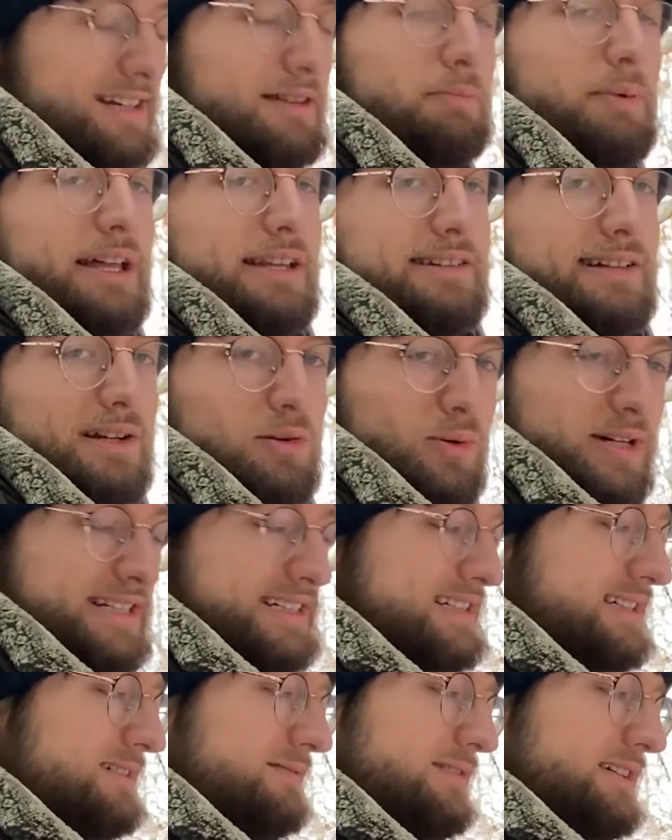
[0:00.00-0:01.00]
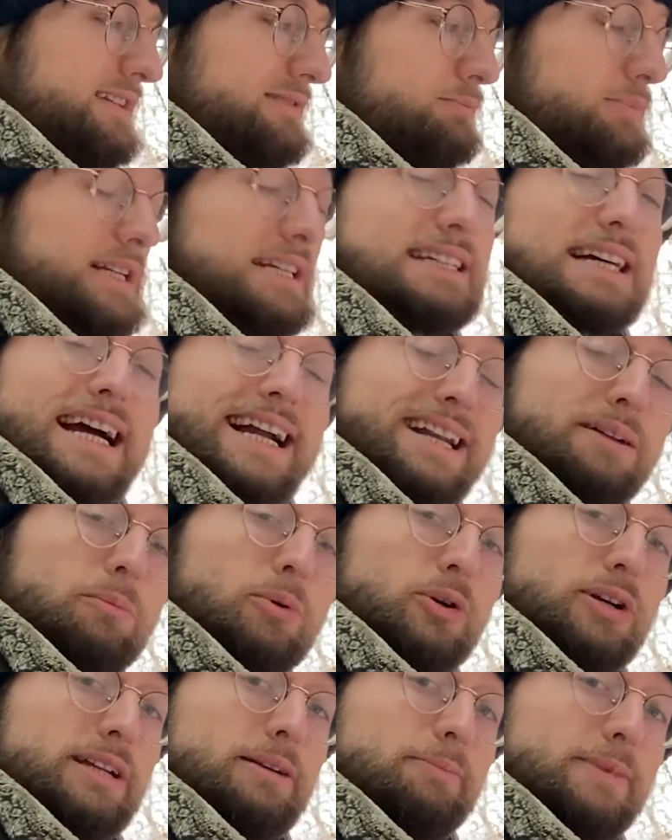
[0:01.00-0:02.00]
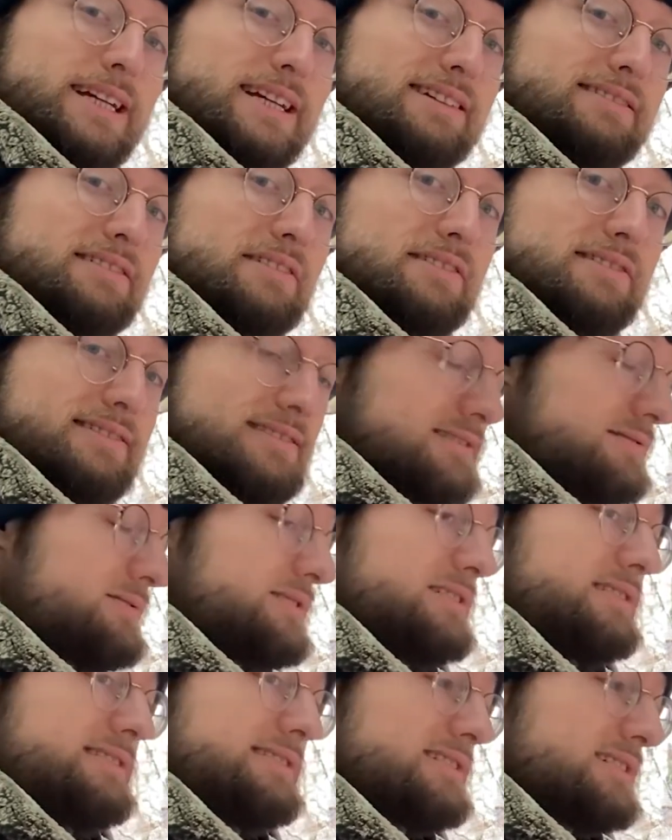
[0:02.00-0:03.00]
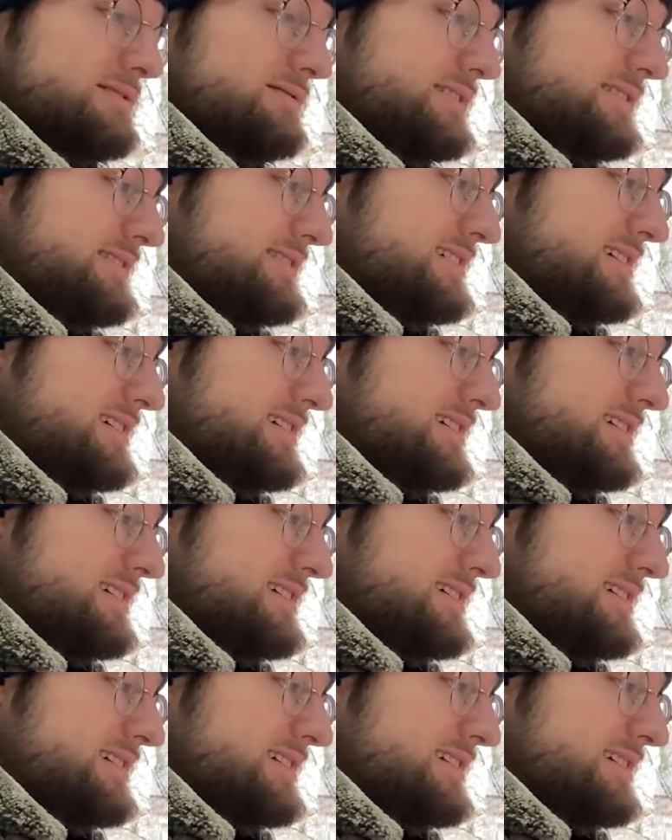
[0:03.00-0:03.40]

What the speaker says: depends on what service. But DynamoDB is a serverless service,